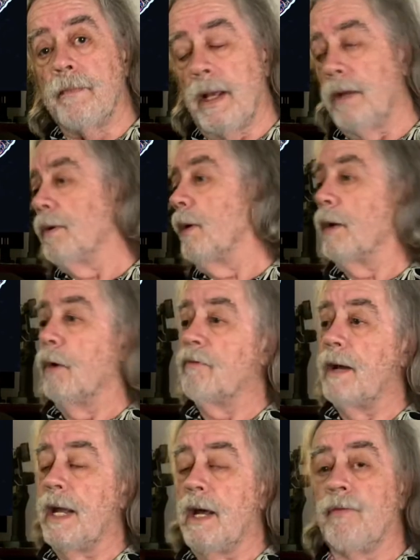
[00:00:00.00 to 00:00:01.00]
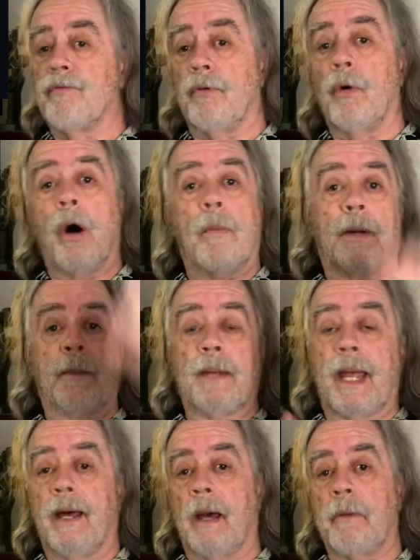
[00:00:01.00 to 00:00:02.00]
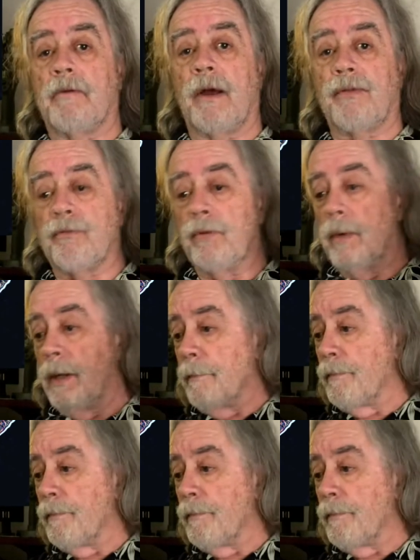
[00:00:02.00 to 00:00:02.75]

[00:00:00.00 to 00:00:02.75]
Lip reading: And he'd go right ahead through, open up the gate and let me right through.